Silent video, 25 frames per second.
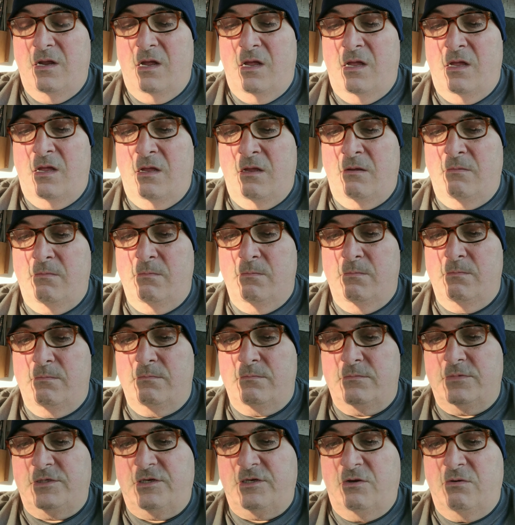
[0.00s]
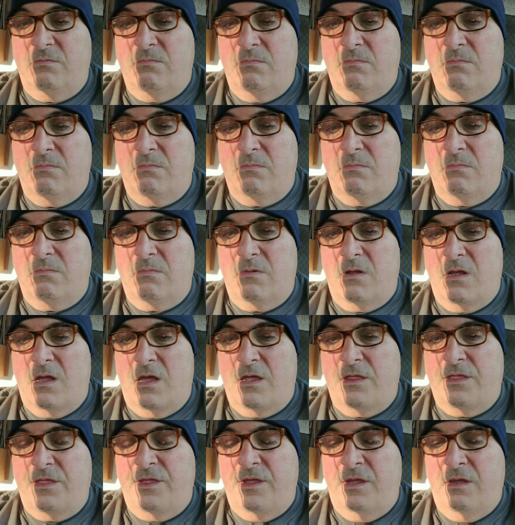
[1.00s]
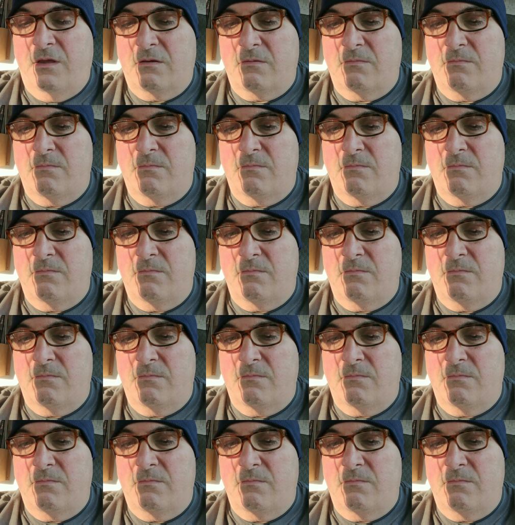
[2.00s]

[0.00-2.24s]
So I think